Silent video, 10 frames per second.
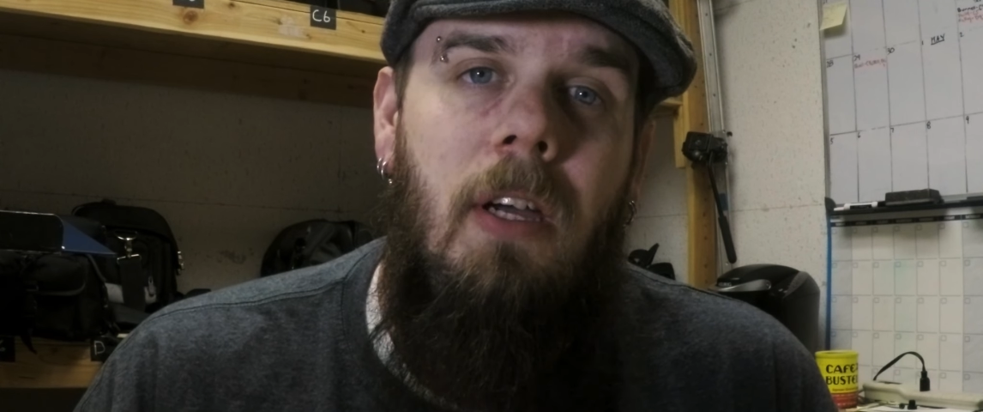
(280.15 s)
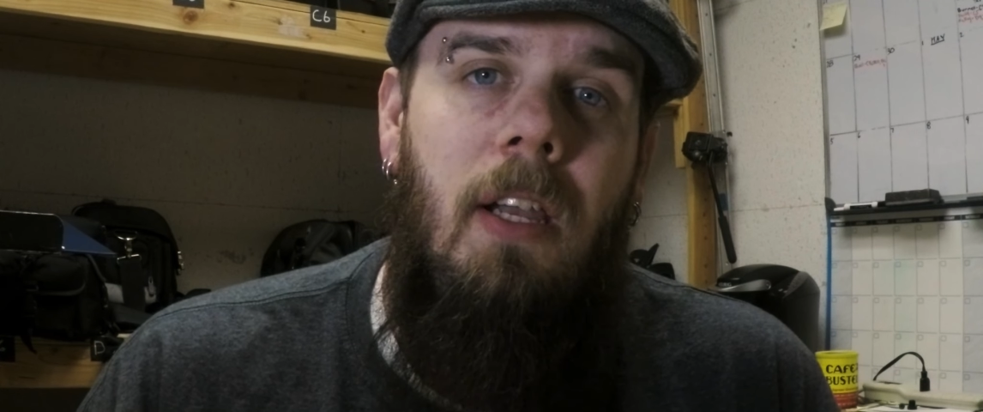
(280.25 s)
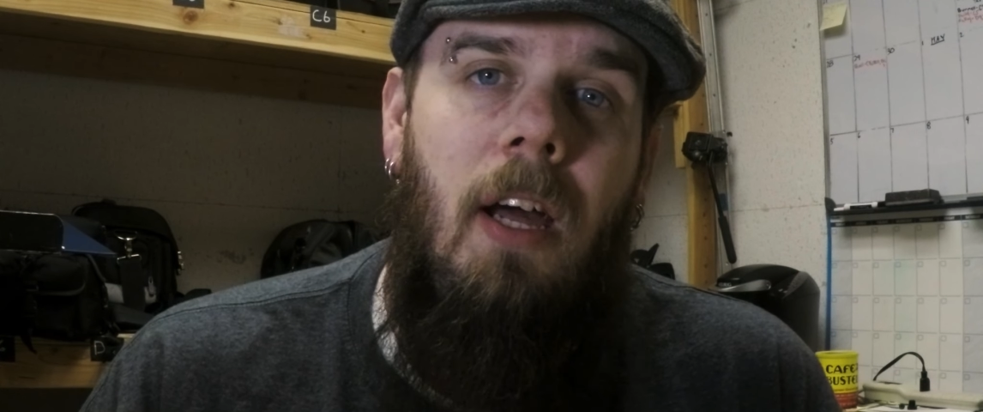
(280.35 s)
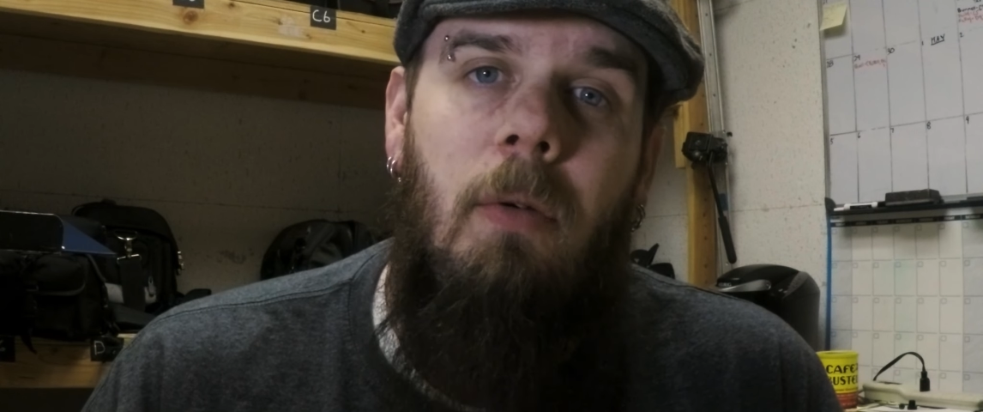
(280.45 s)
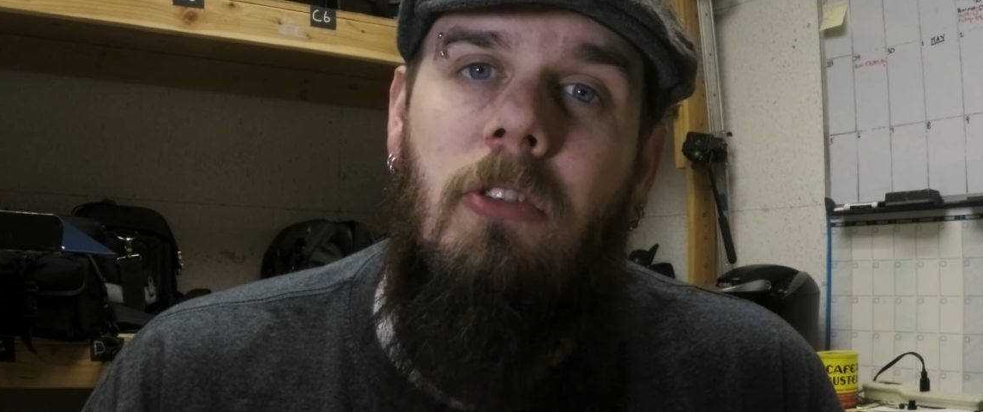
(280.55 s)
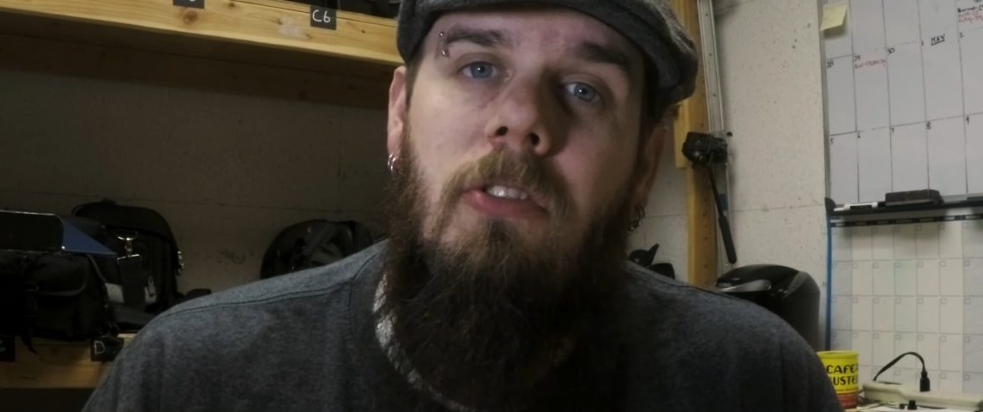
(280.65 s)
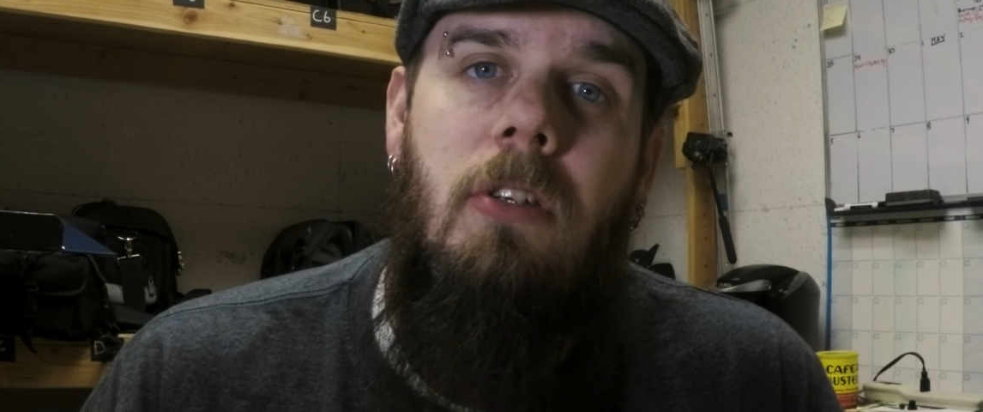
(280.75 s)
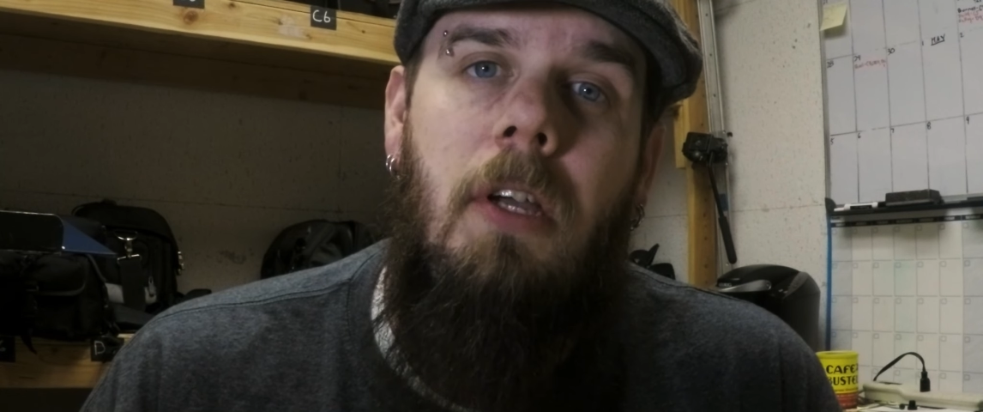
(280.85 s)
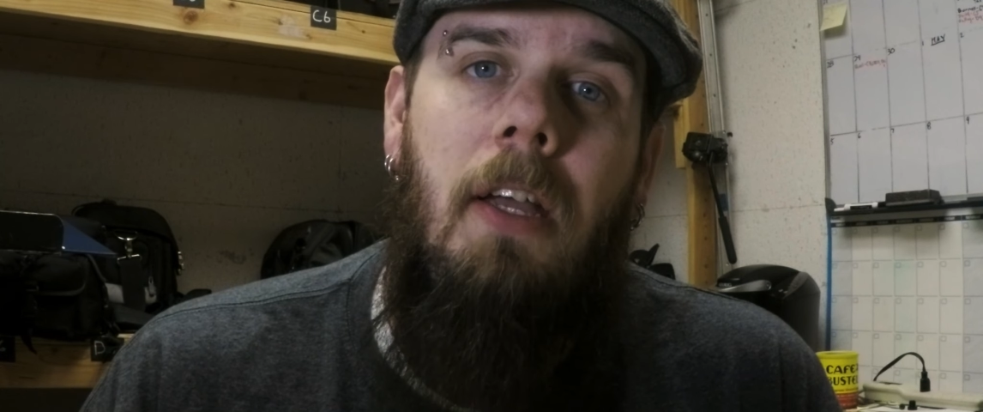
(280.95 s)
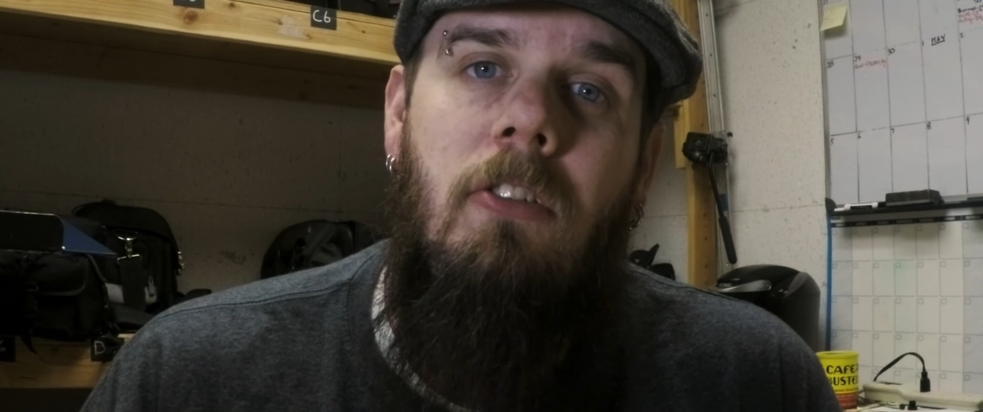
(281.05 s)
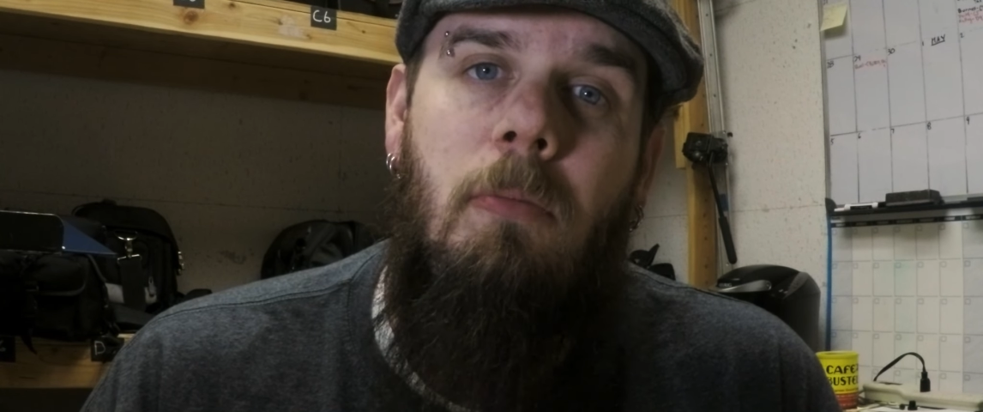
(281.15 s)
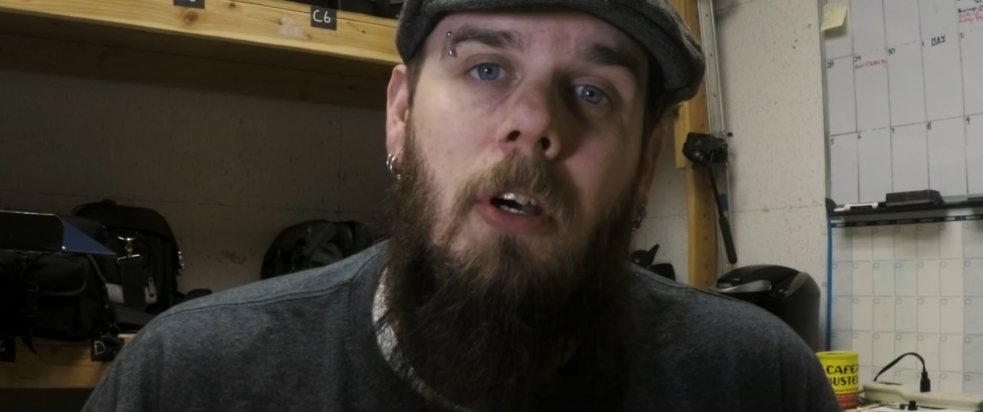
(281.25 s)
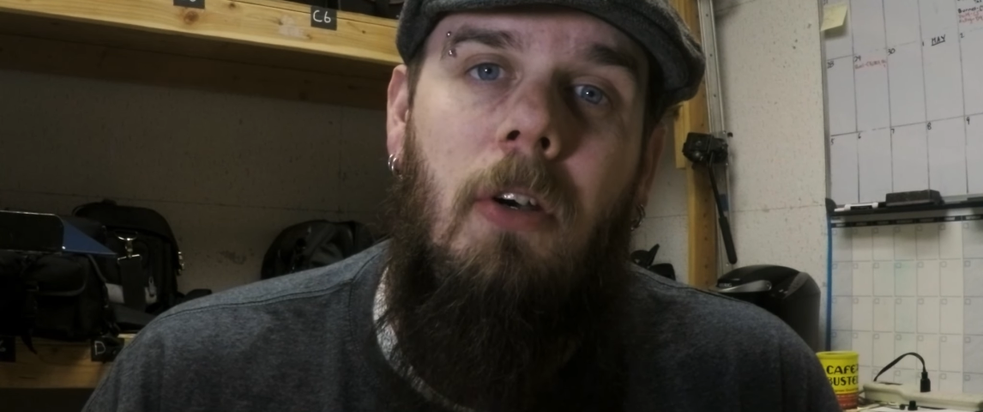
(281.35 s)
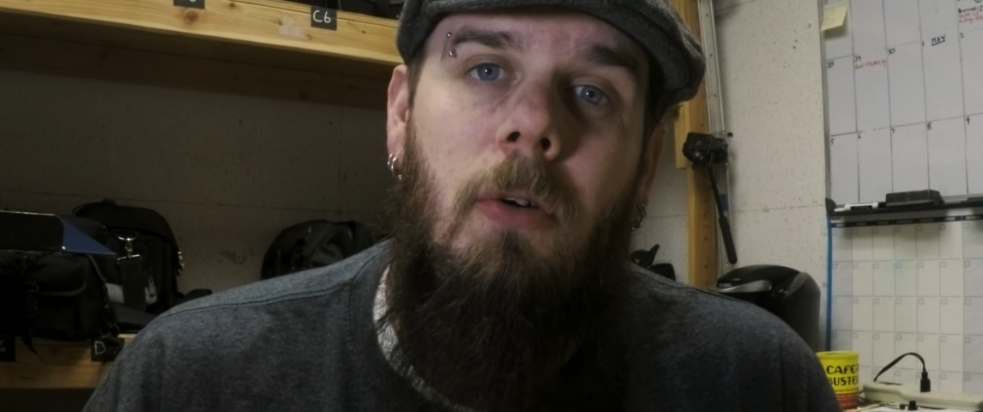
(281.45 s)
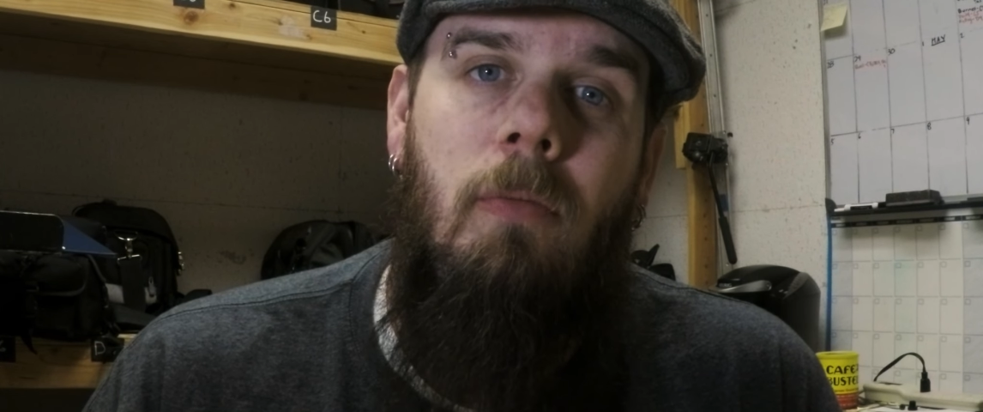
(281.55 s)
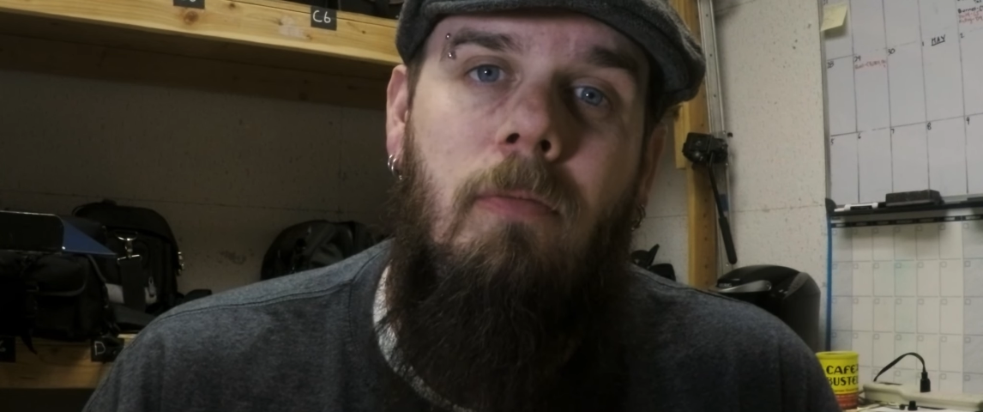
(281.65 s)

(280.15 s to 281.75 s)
and I will see you guys tomorrow.